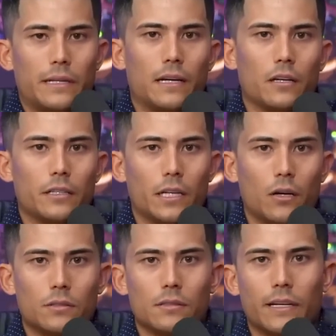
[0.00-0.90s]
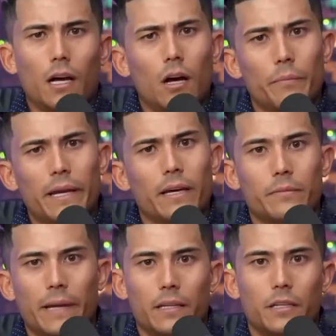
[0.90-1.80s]
to hear, you know, it's like, oh,
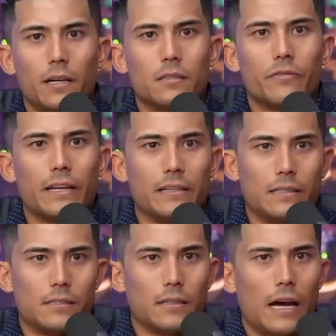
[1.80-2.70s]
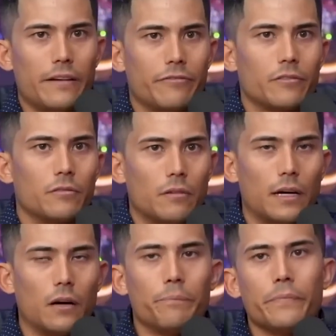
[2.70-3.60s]
man, man, you guys have had an easy life.
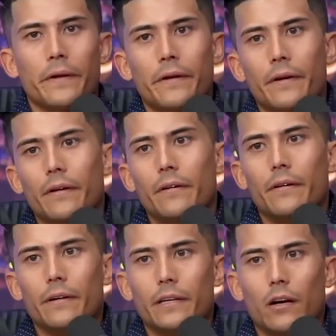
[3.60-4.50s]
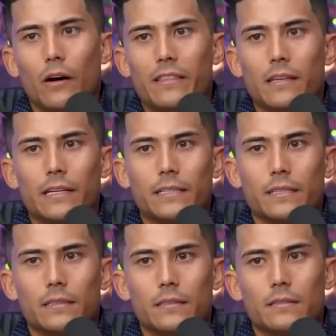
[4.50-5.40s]
Well, you know, I think
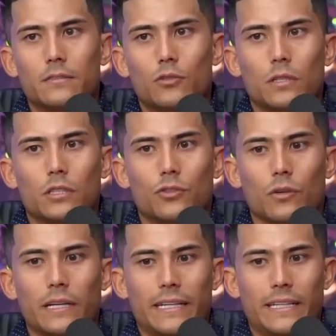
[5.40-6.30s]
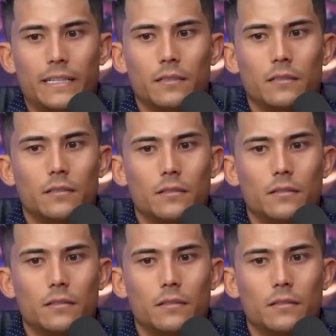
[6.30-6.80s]
to a degree,